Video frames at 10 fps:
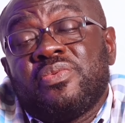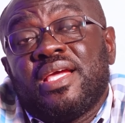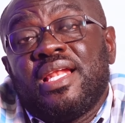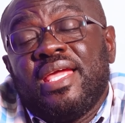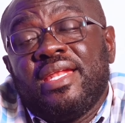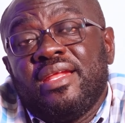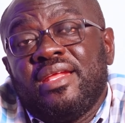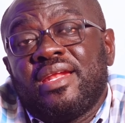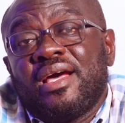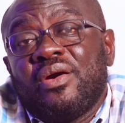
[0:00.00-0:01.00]
we are learning
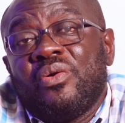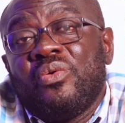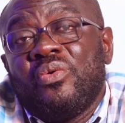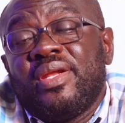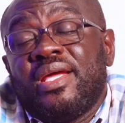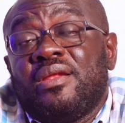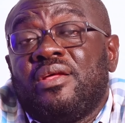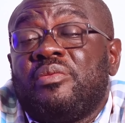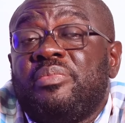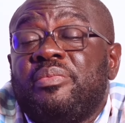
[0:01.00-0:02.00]
in our own
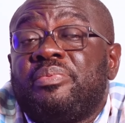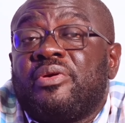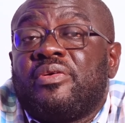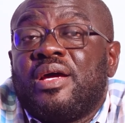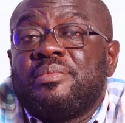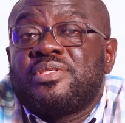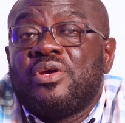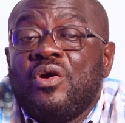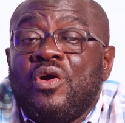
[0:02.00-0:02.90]
LLB programs,